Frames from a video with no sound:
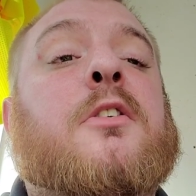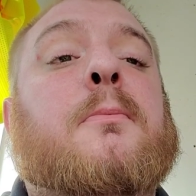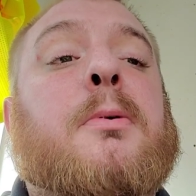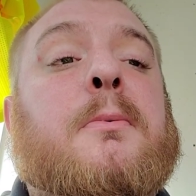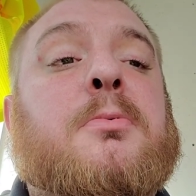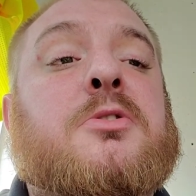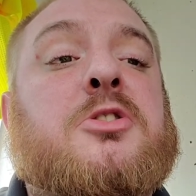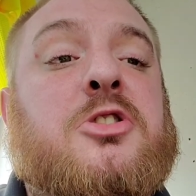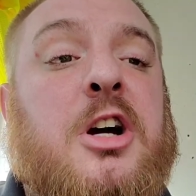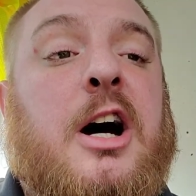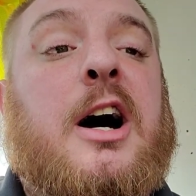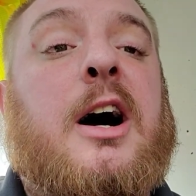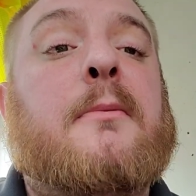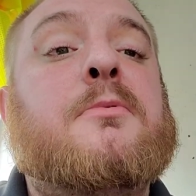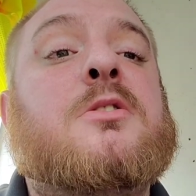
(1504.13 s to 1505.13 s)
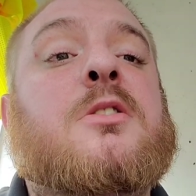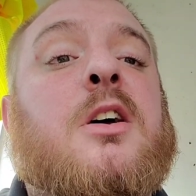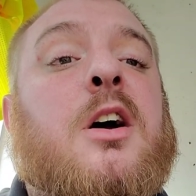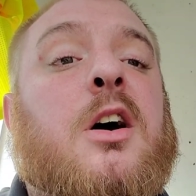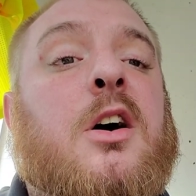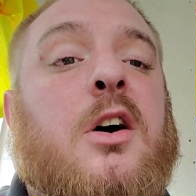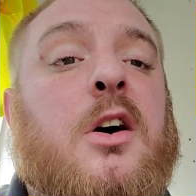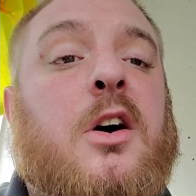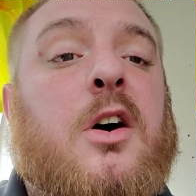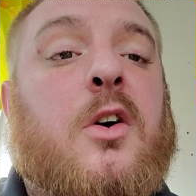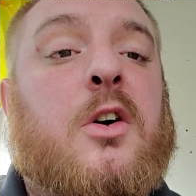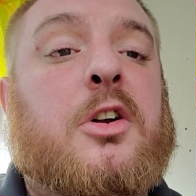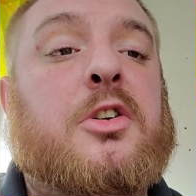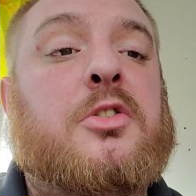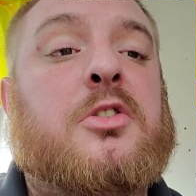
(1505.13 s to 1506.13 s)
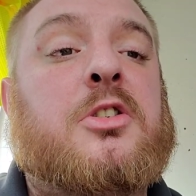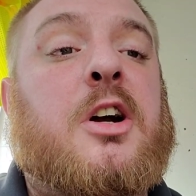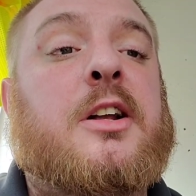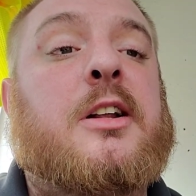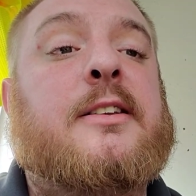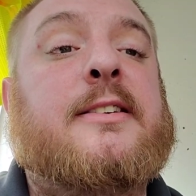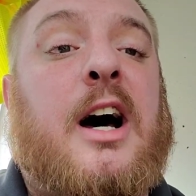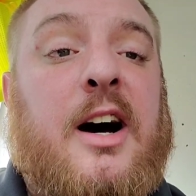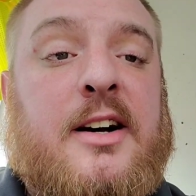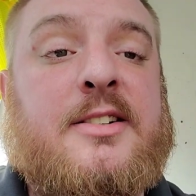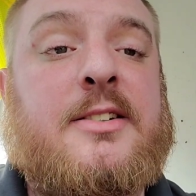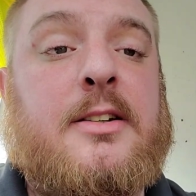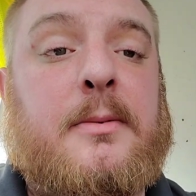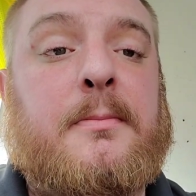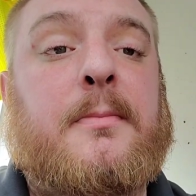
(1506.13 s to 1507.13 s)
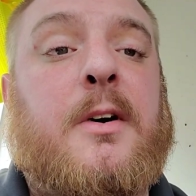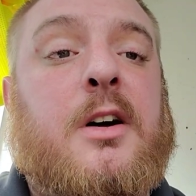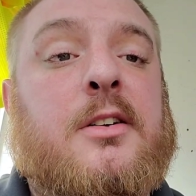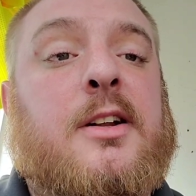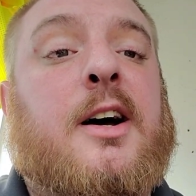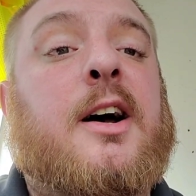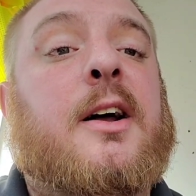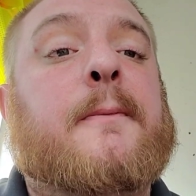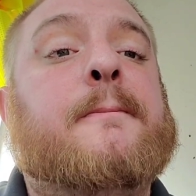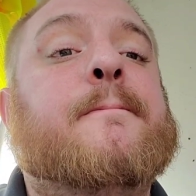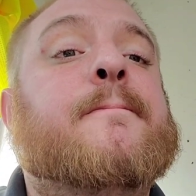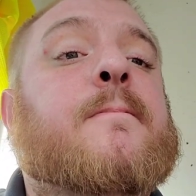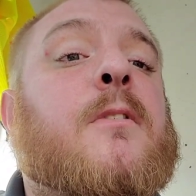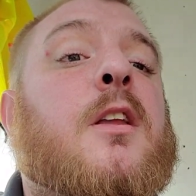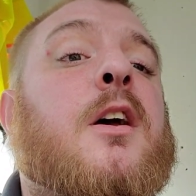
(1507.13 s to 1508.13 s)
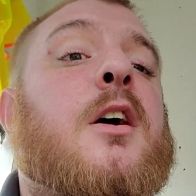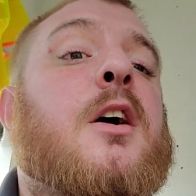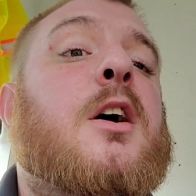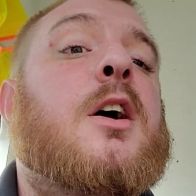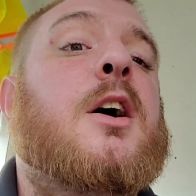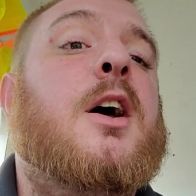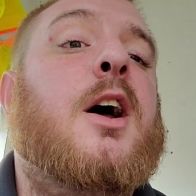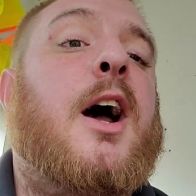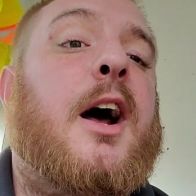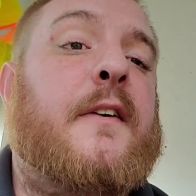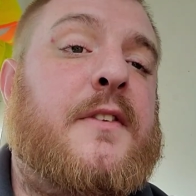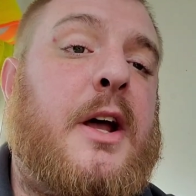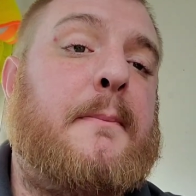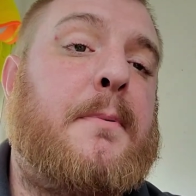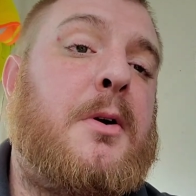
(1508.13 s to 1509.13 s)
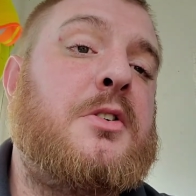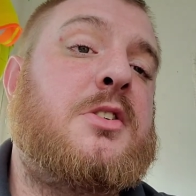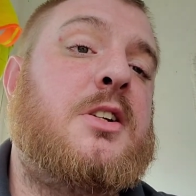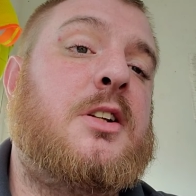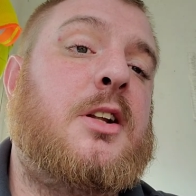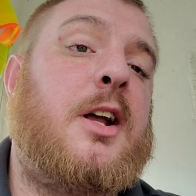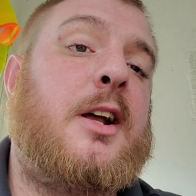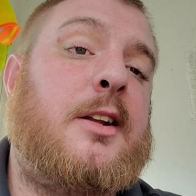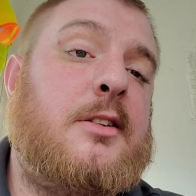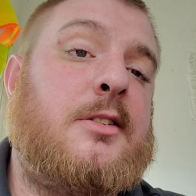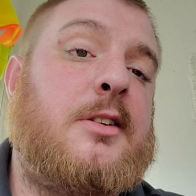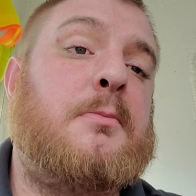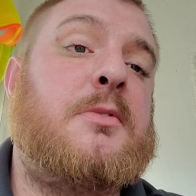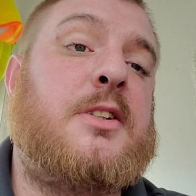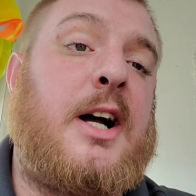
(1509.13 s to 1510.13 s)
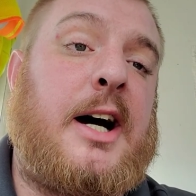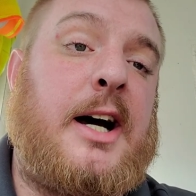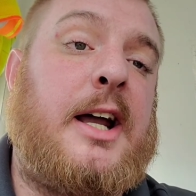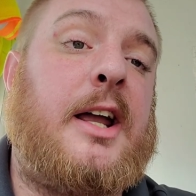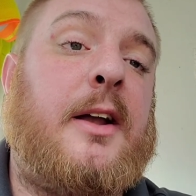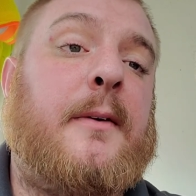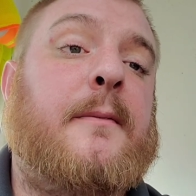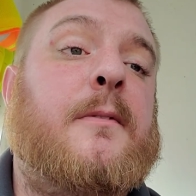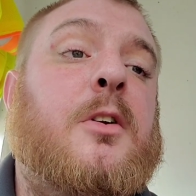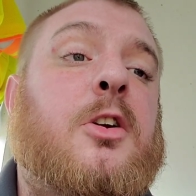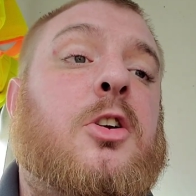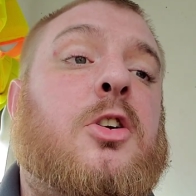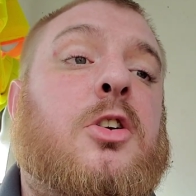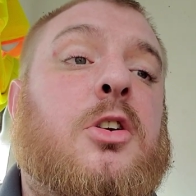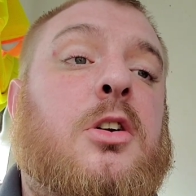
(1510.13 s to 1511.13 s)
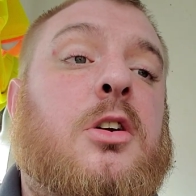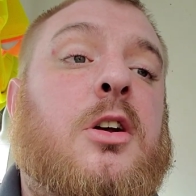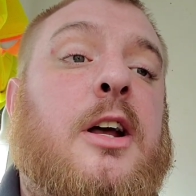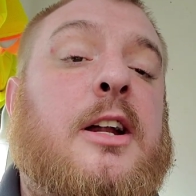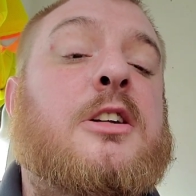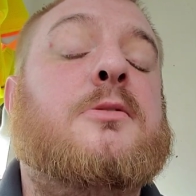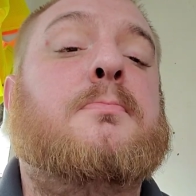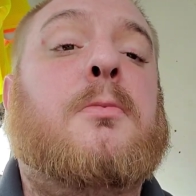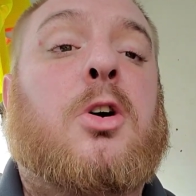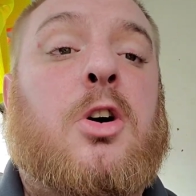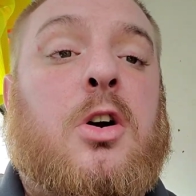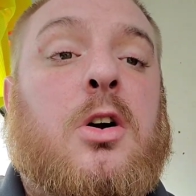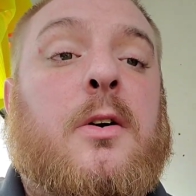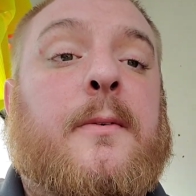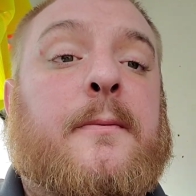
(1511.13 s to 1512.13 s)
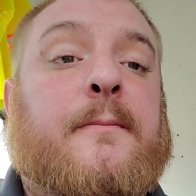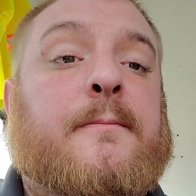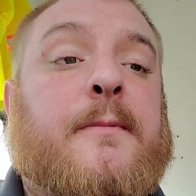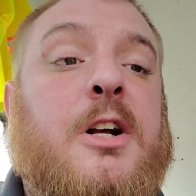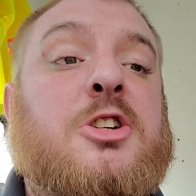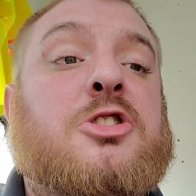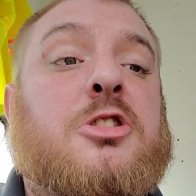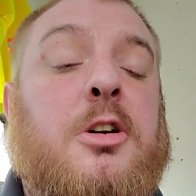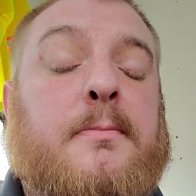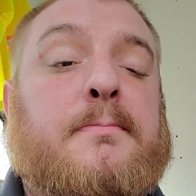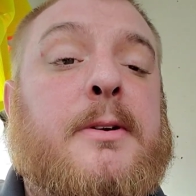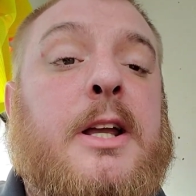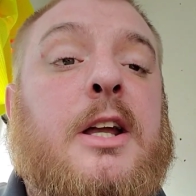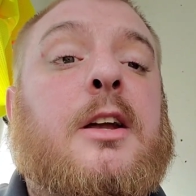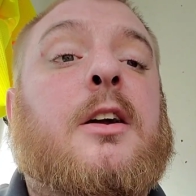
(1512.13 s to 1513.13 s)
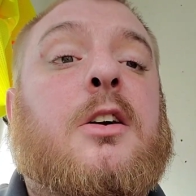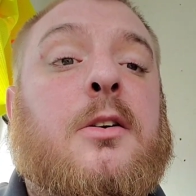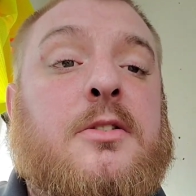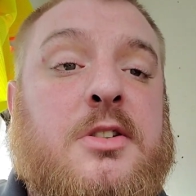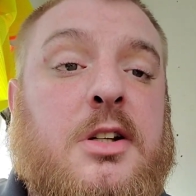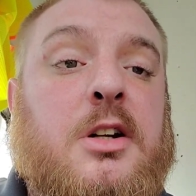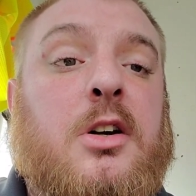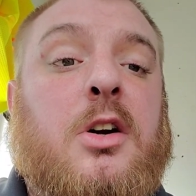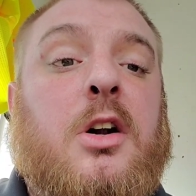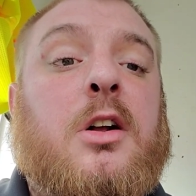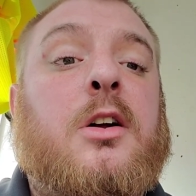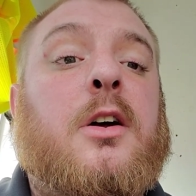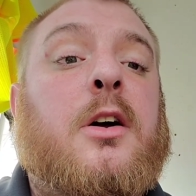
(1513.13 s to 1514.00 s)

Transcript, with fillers: people's jobs or you try to dox them online, and if that person ends up dying, it is murder. It should be considered